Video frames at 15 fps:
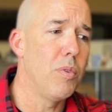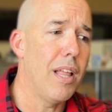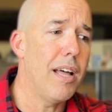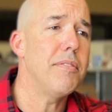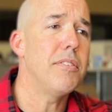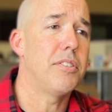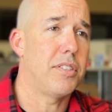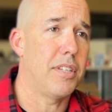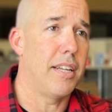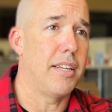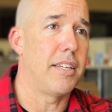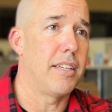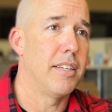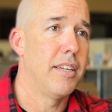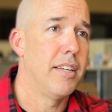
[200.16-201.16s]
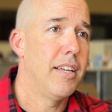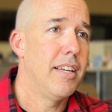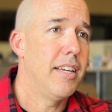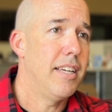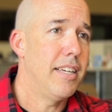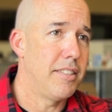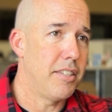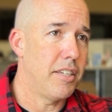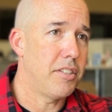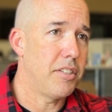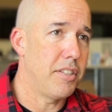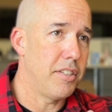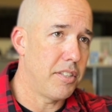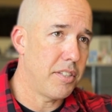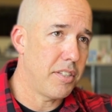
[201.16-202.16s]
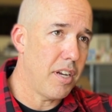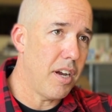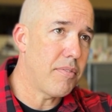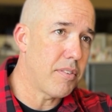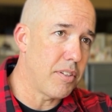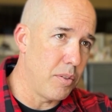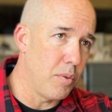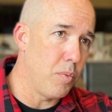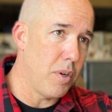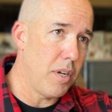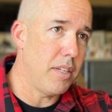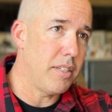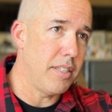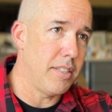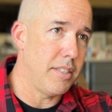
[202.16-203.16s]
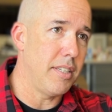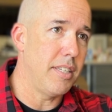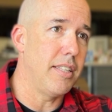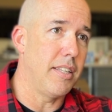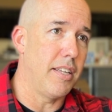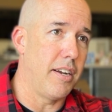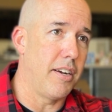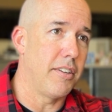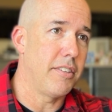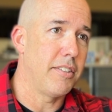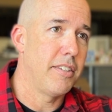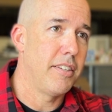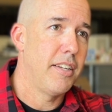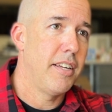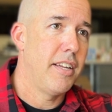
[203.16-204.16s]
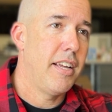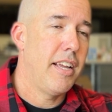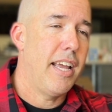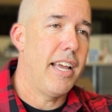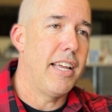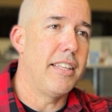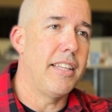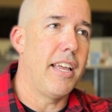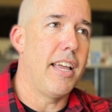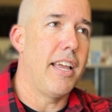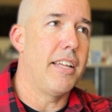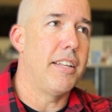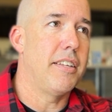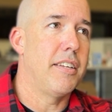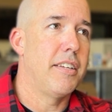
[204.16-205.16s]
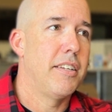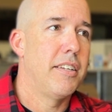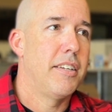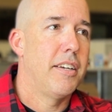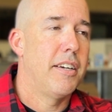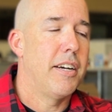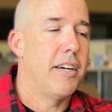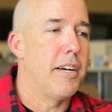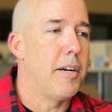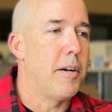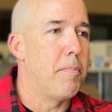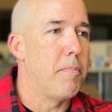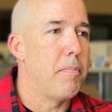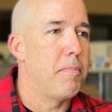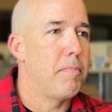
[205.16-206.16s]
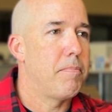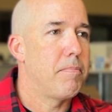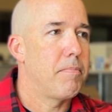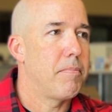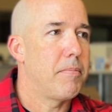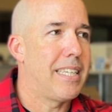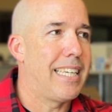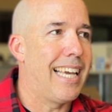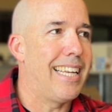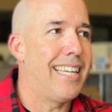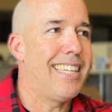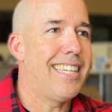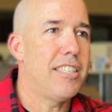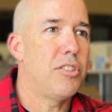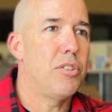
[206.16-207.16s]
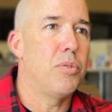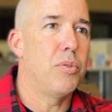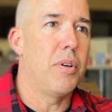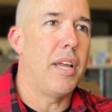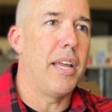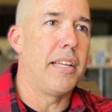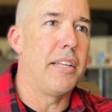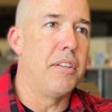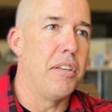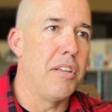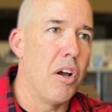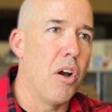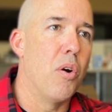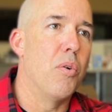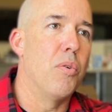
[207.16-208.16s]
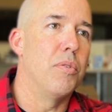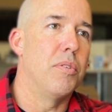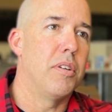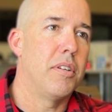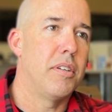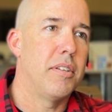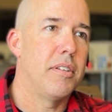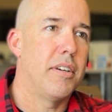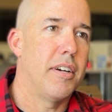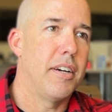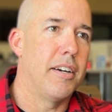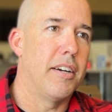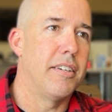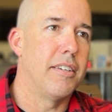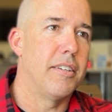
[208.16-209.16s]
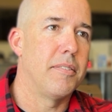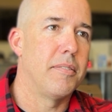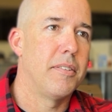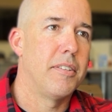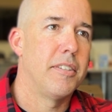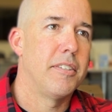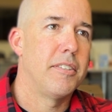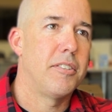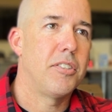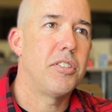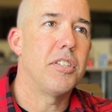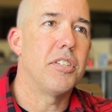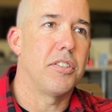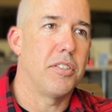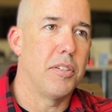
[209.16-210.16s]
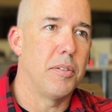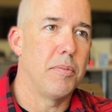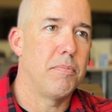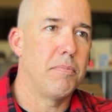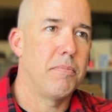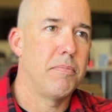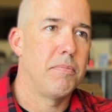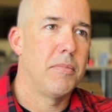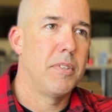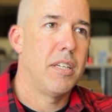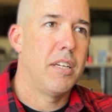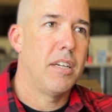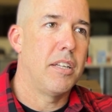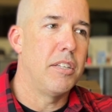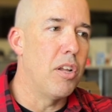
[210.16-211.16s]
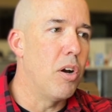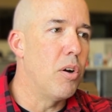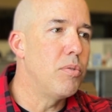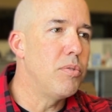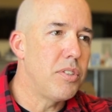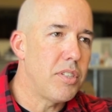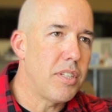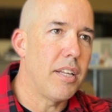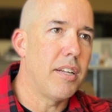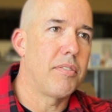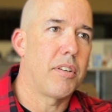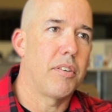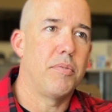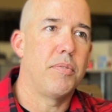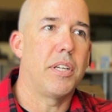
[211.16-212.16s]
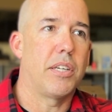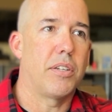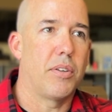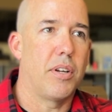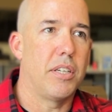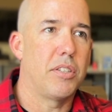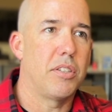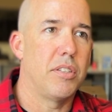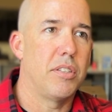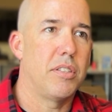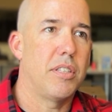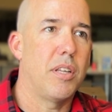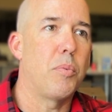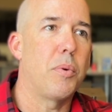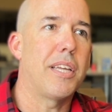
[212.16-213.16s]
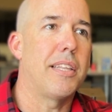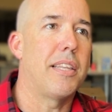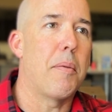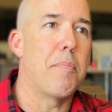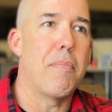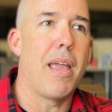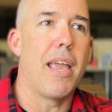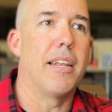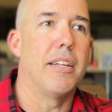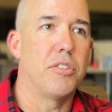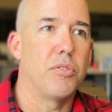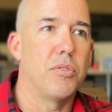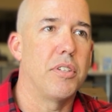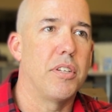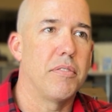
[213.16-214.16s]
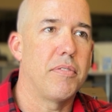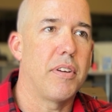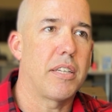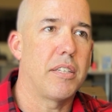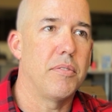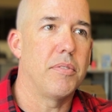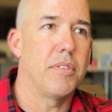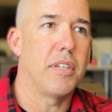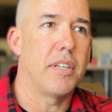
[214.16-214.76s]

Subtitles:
Level setting is us discovering what is in there and then getting it to a known system, a known set of configurations that we can then manage really effectively.